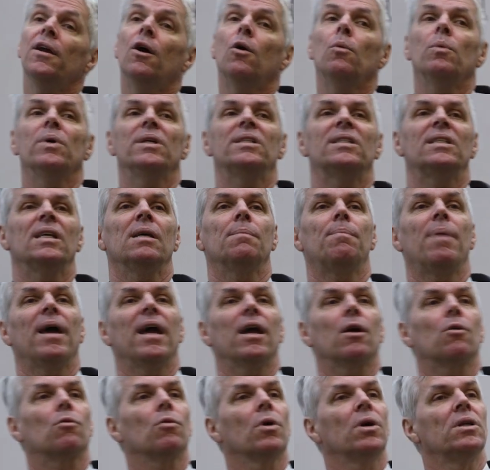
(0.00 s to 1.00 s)
don't we see
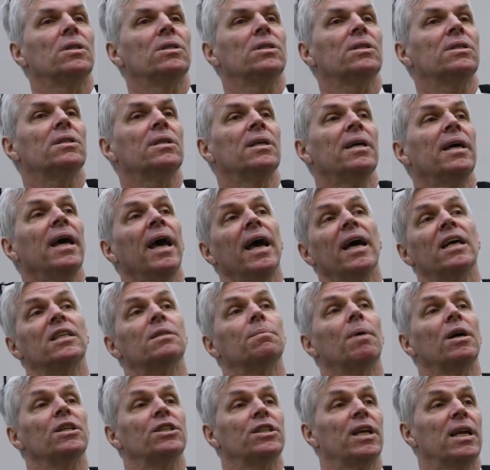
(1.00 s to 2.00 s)
bank runs
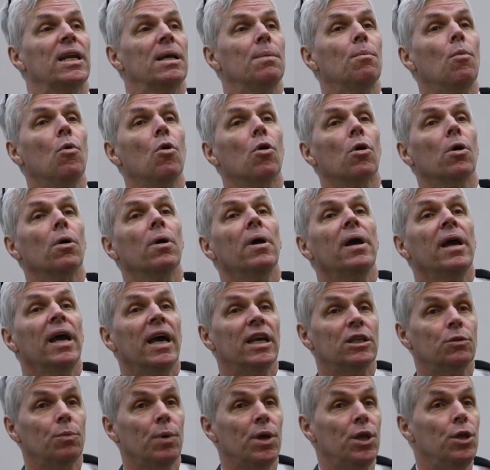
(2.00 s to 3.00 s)
as much anymore
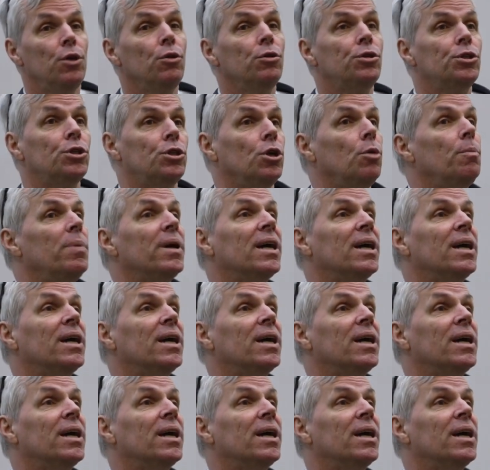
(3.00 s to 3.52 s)
as we used to?